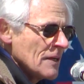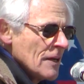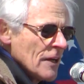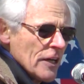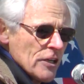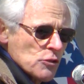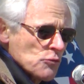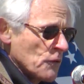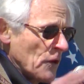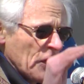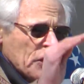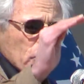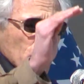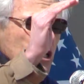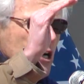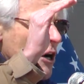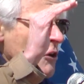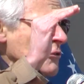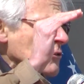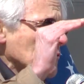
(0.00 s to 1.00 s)
is we
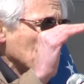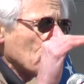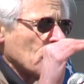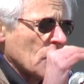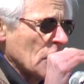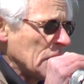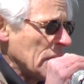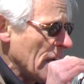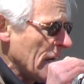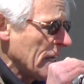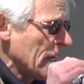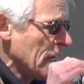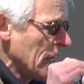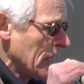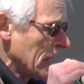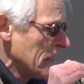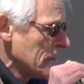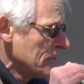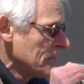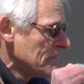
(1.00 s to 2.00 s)
could go through the
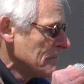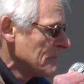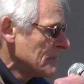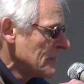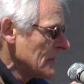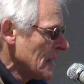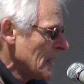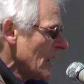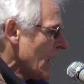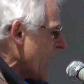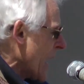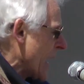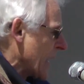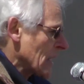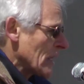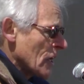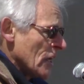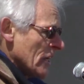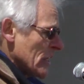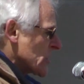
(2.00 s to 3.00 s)
litany
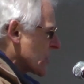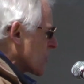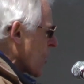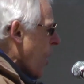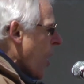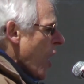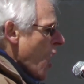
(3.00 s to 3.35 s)
and list